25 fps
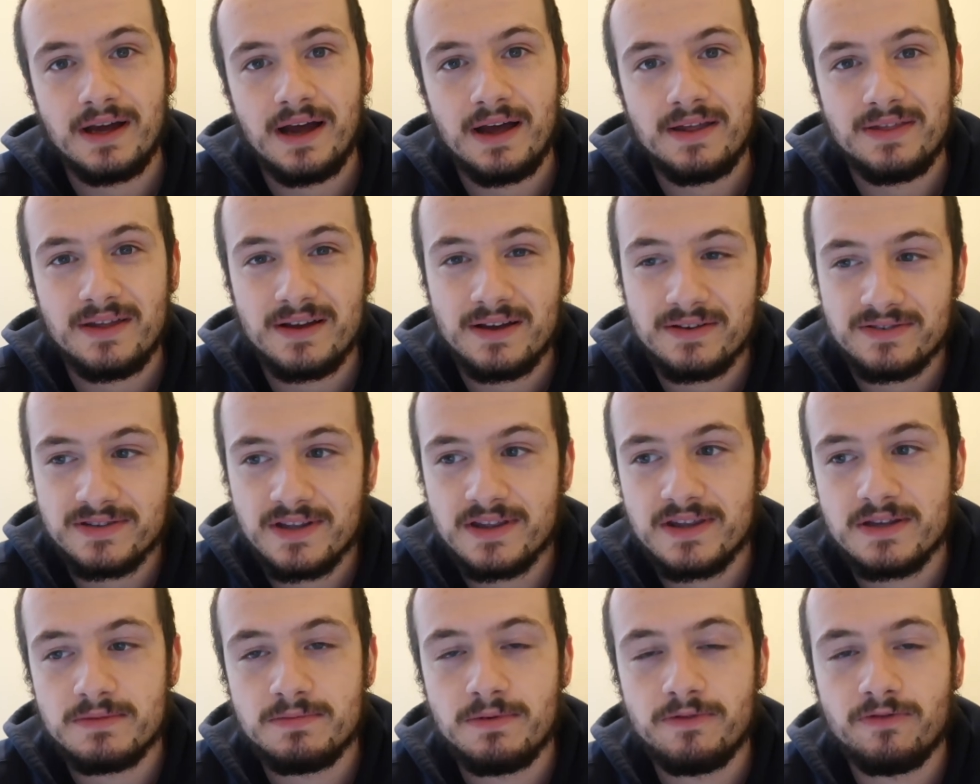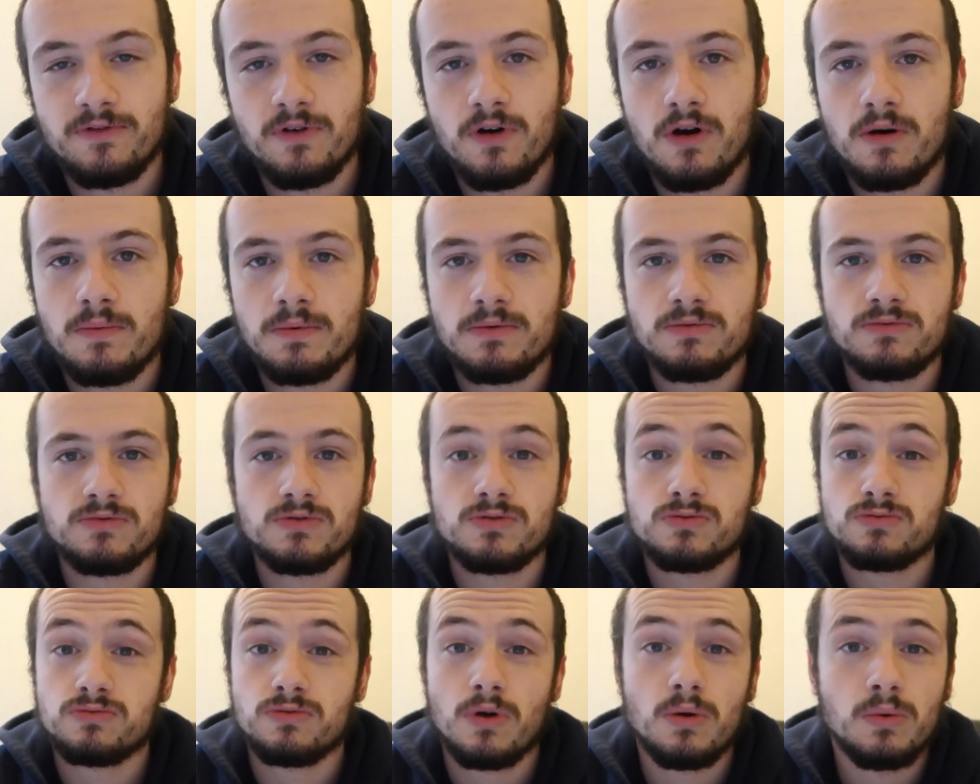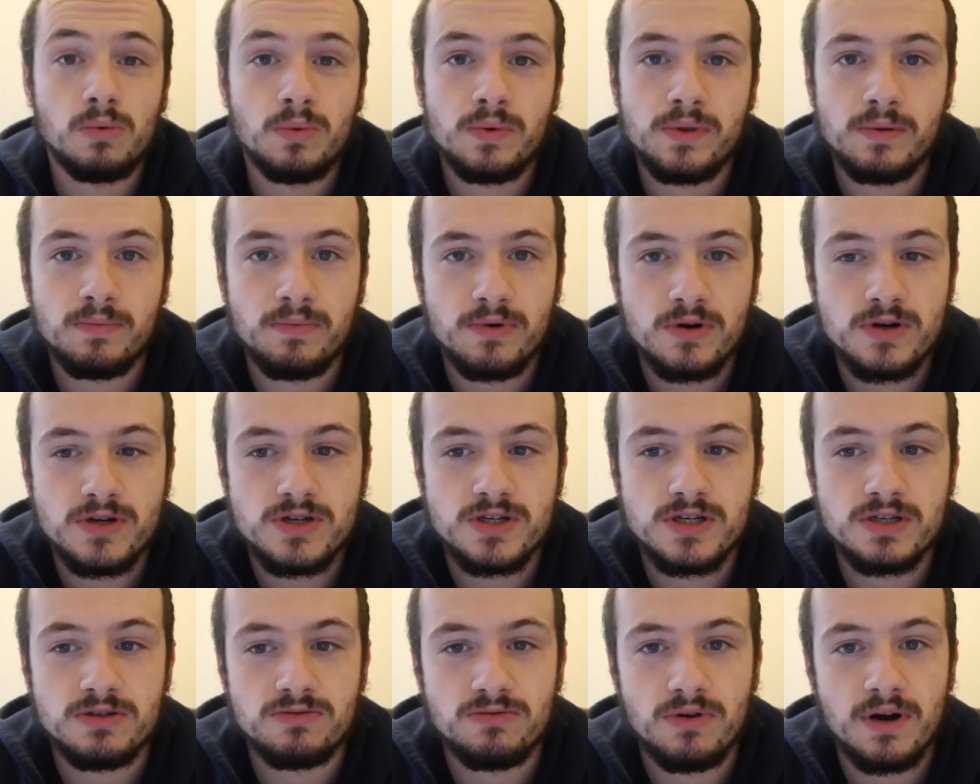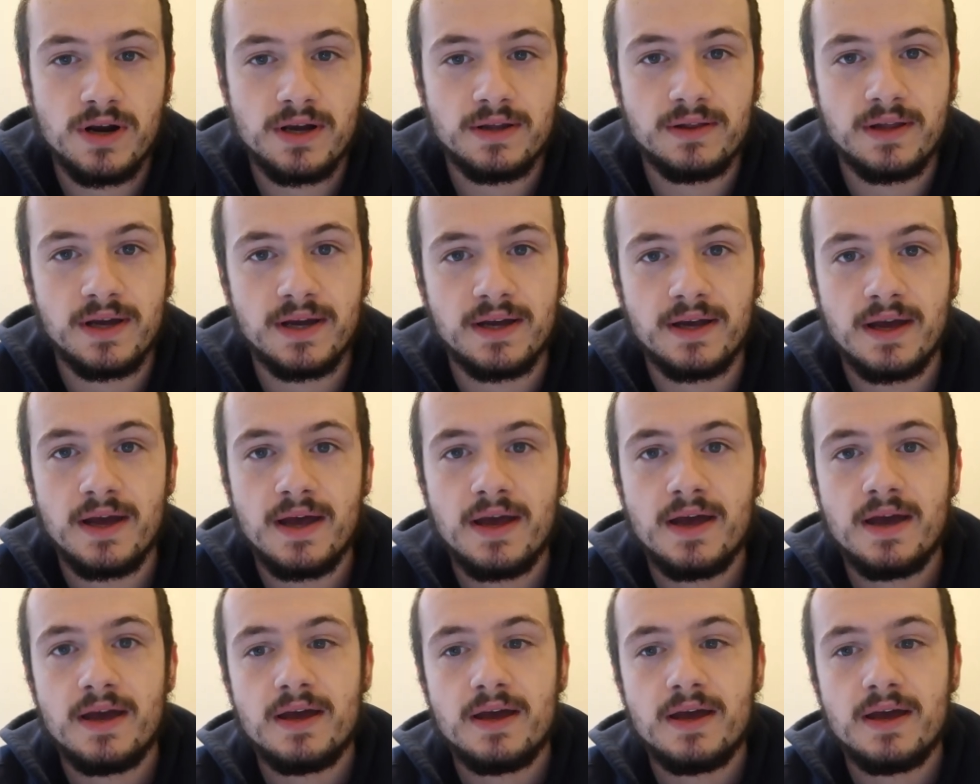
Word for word: I think I've said this before but just roll with the punches right like